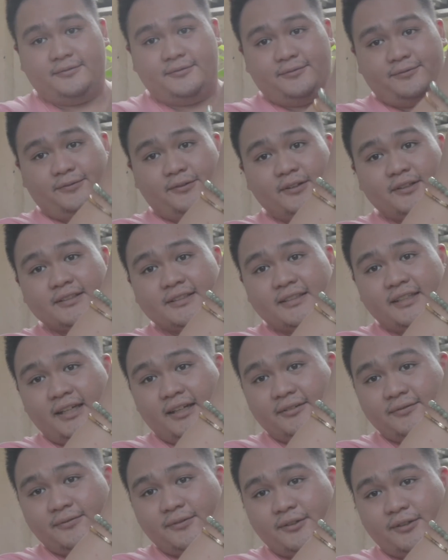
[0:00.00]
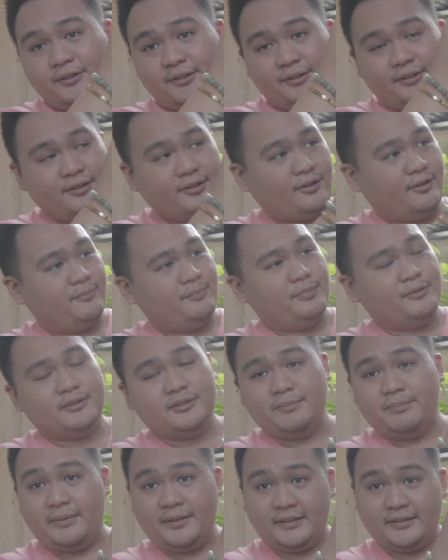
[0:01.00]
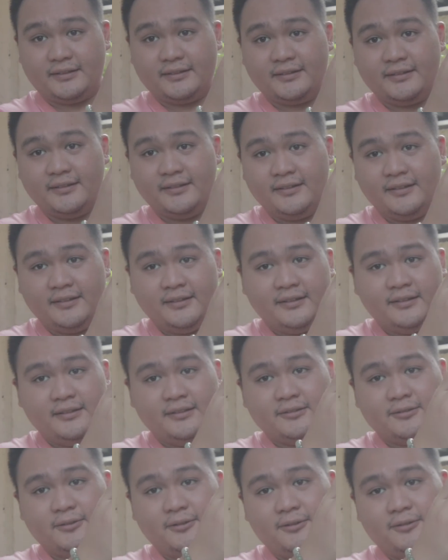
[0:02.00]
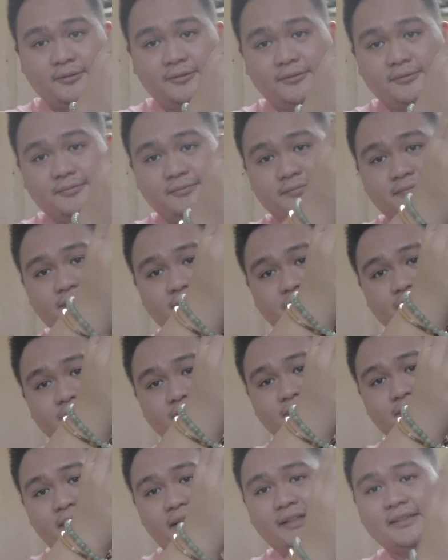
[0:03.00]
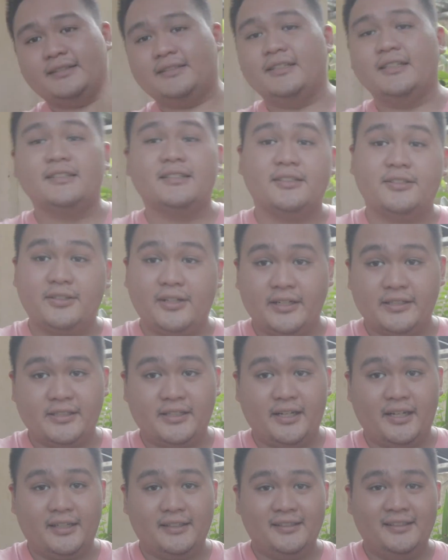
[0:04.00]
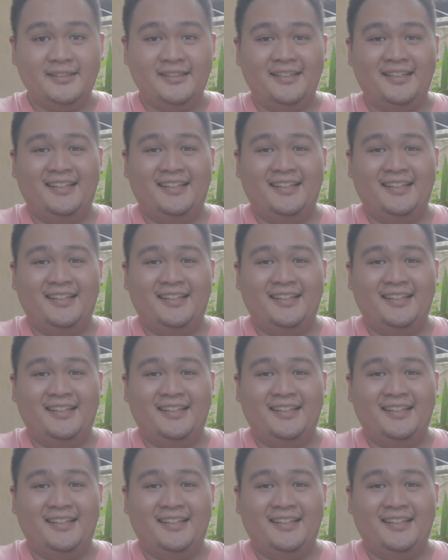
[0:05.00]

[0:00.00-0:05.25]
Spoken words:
first ever compost pit. So it's just a trash can.